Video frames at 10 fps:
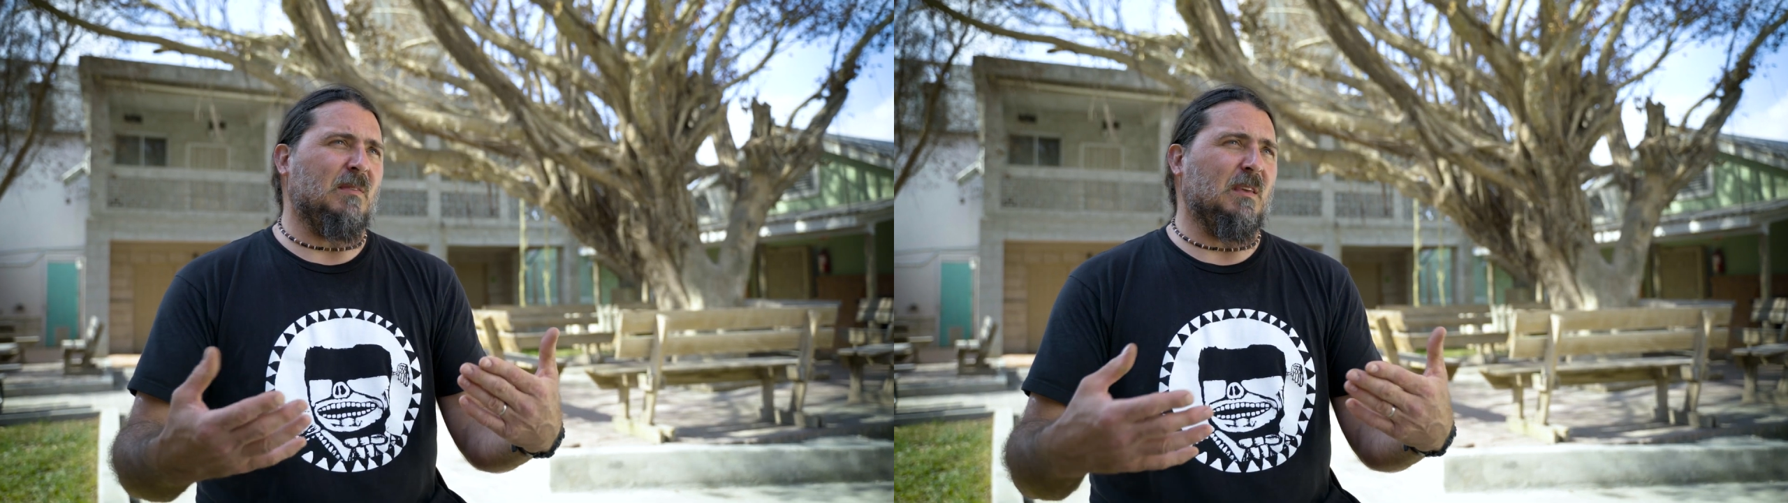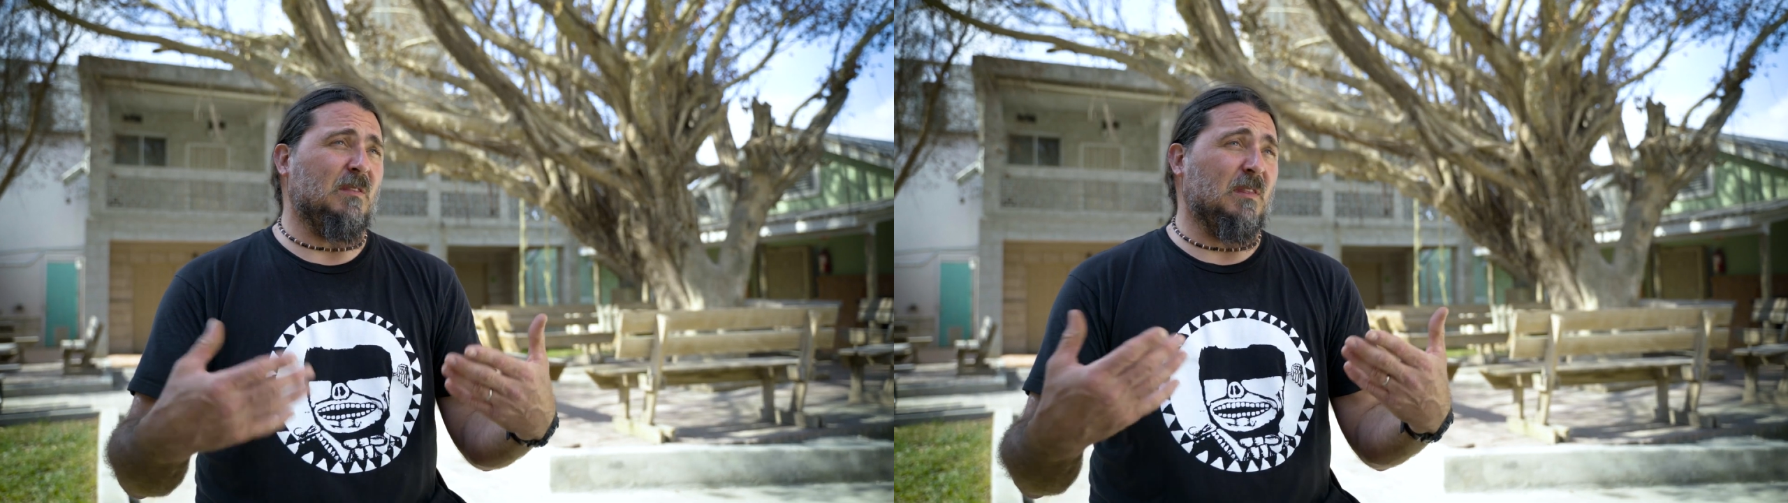
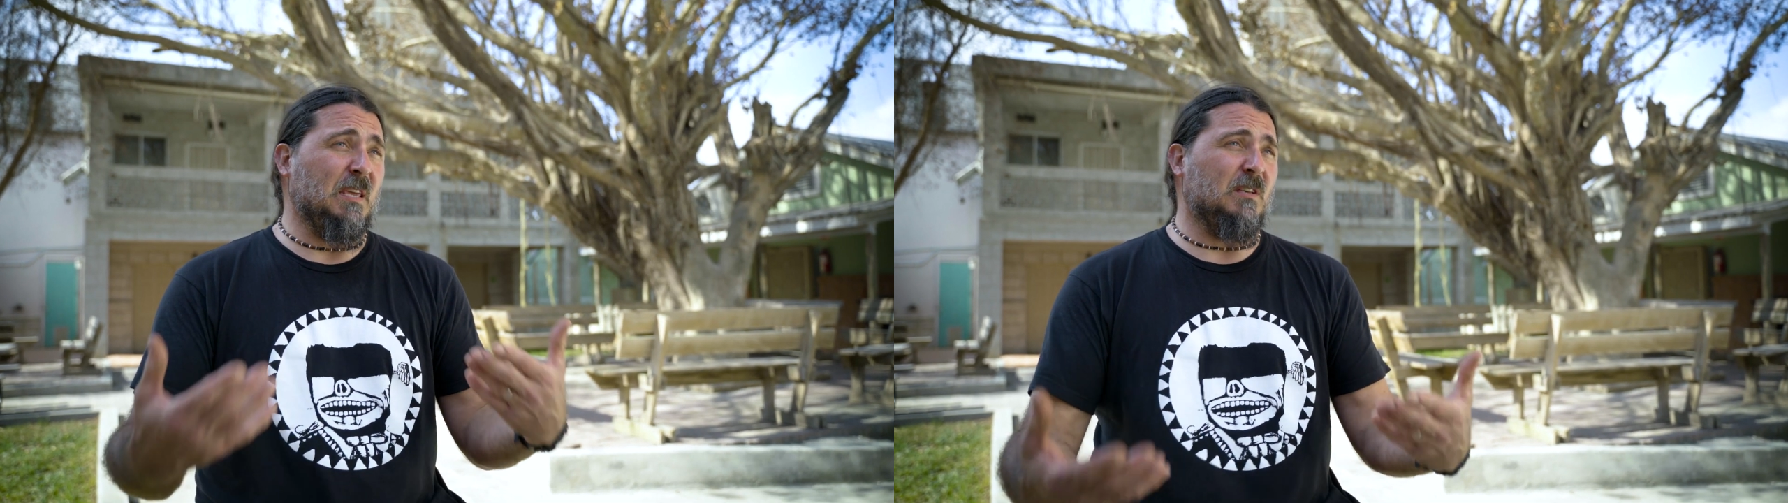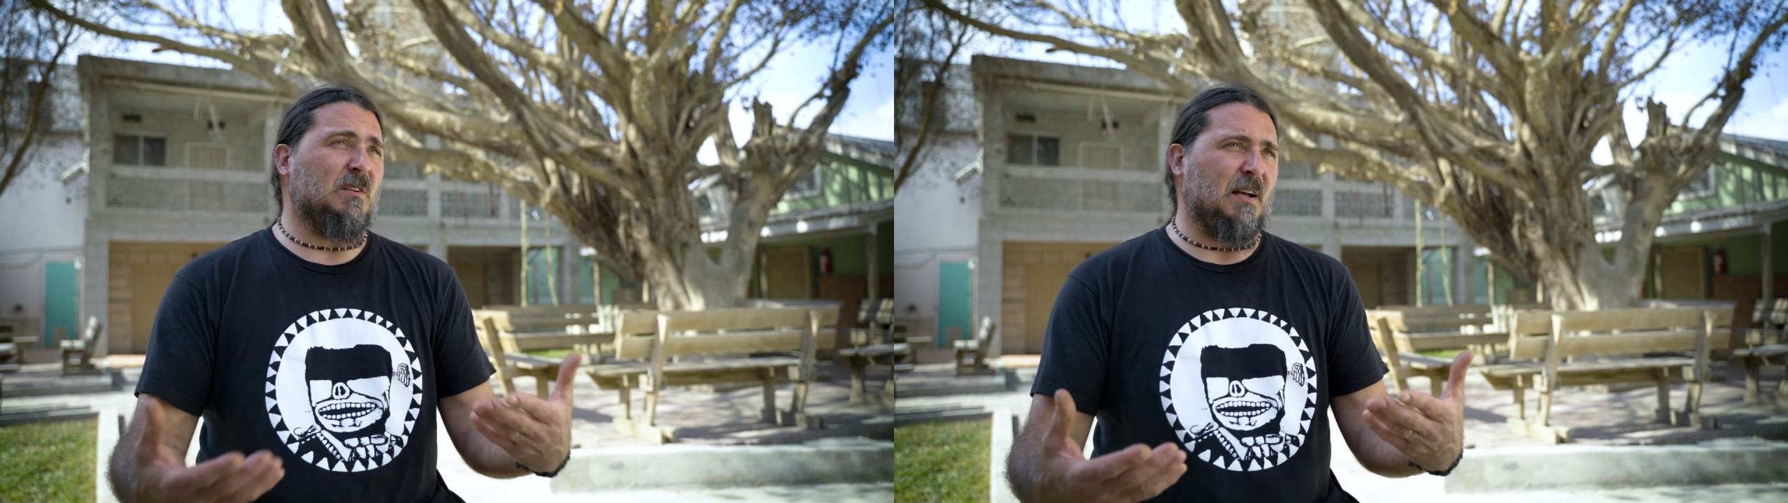and then
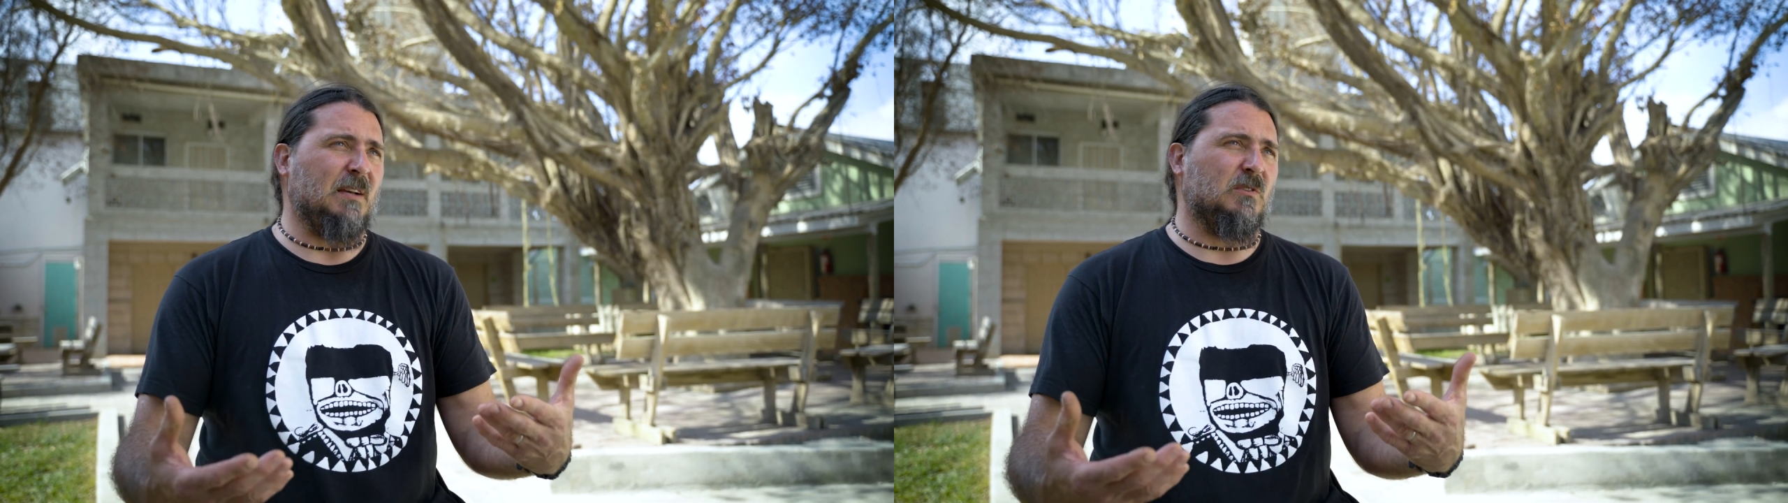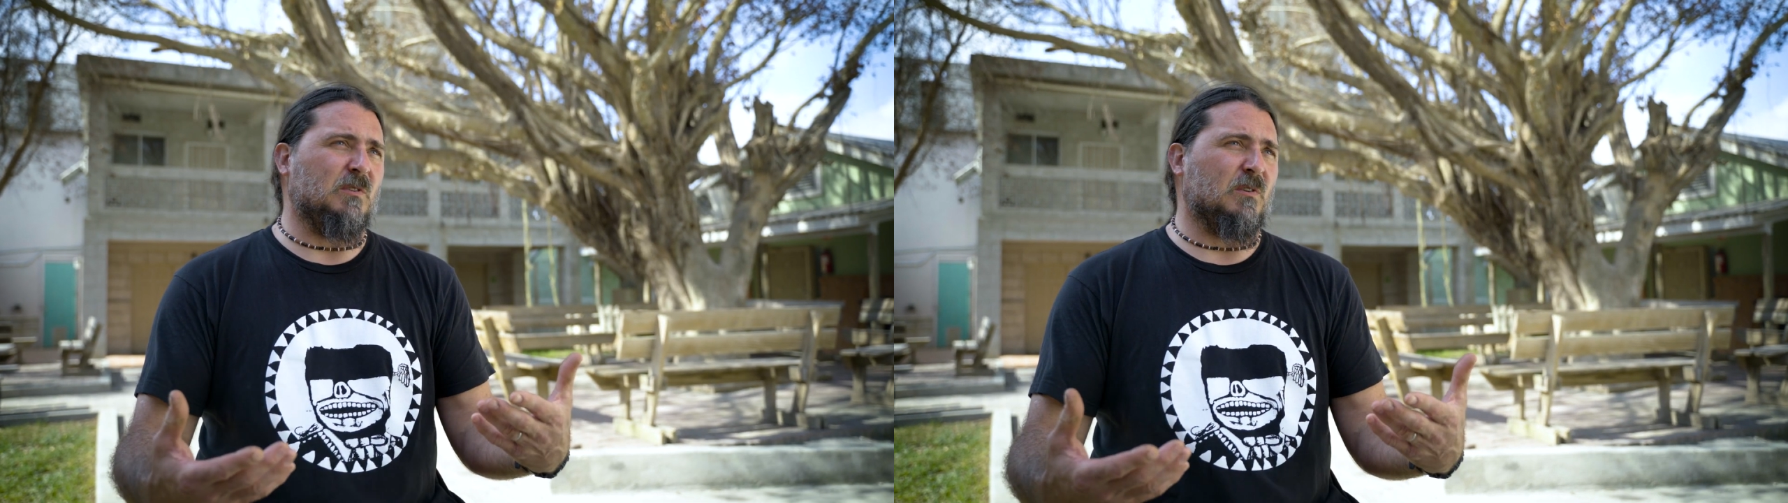these
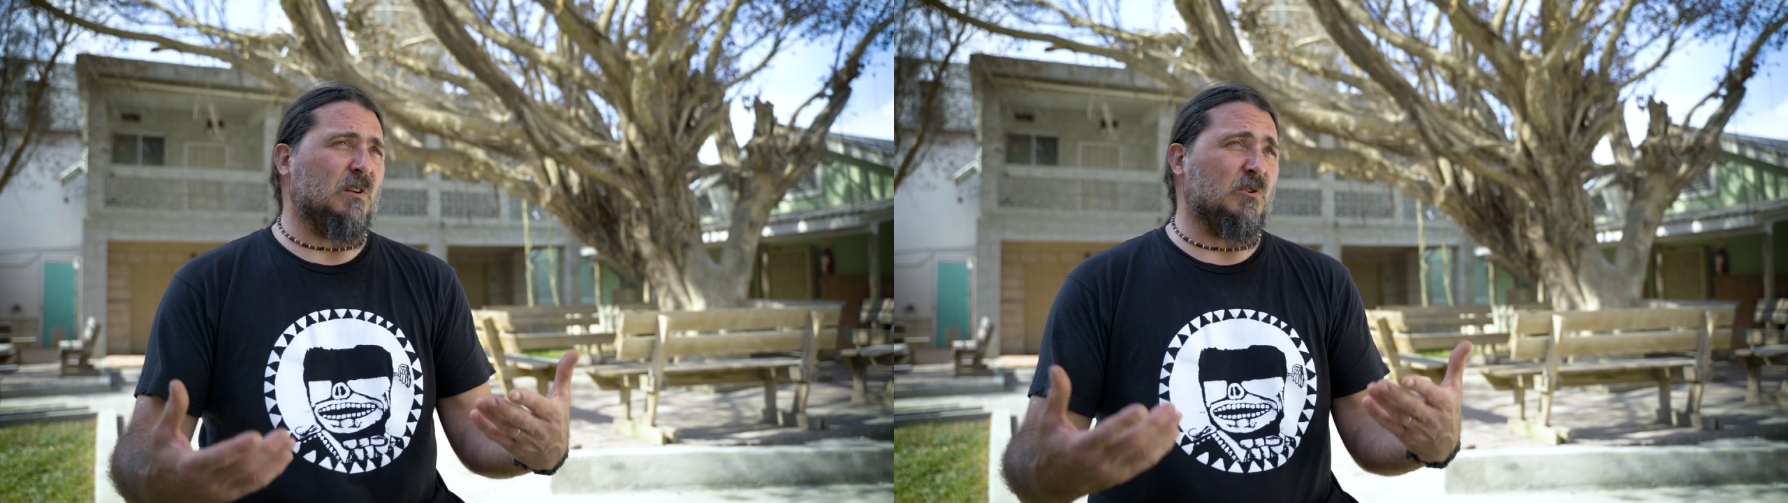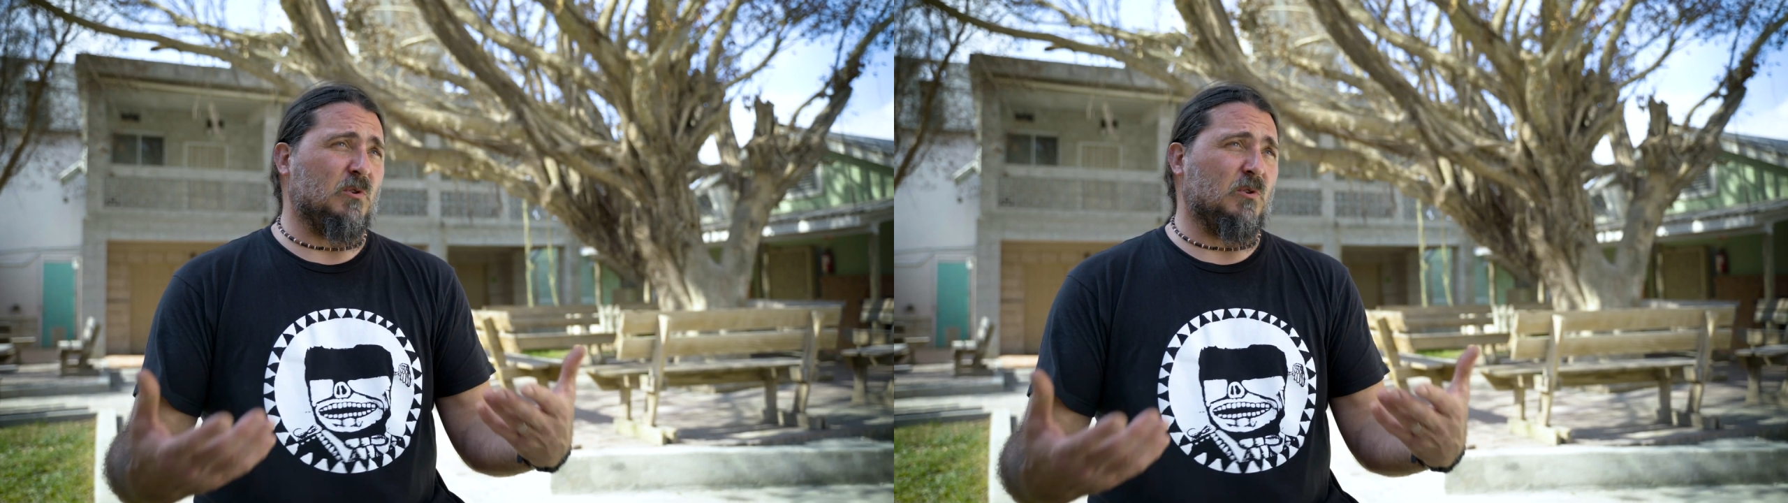classes are going